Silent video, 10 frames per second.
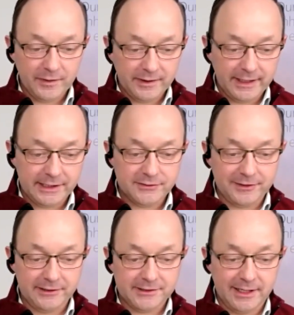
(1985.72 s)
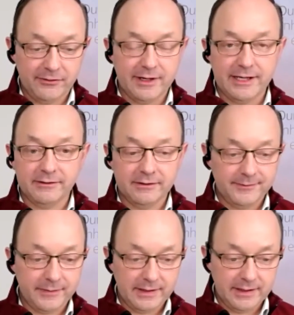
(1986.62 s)
Nice fella to have around.
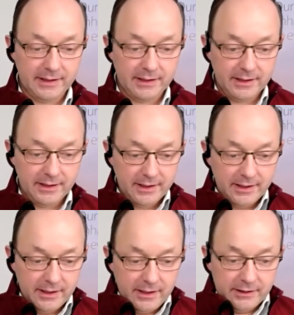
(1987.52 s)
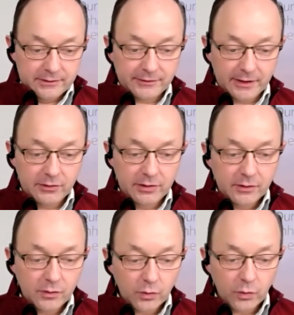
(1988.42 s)
So
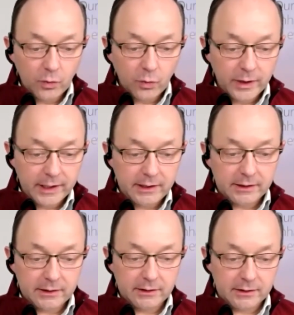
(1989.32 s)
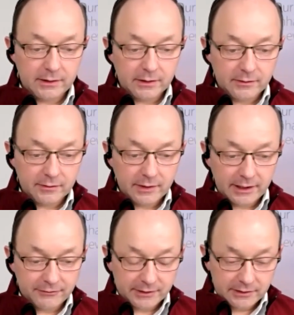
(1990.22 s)
we
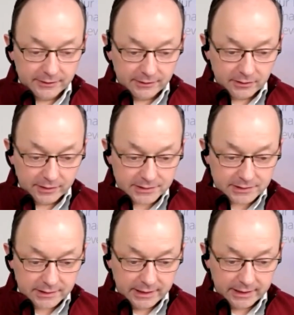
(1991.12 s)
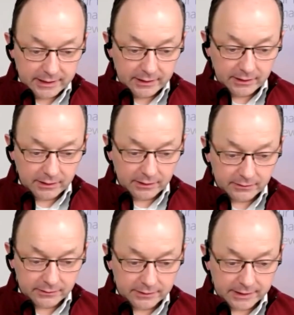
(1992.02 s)
have another question here
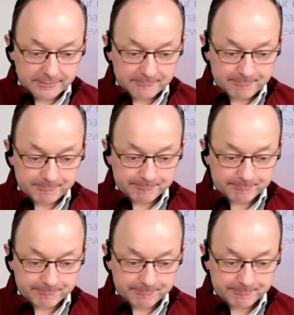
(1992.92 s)
on.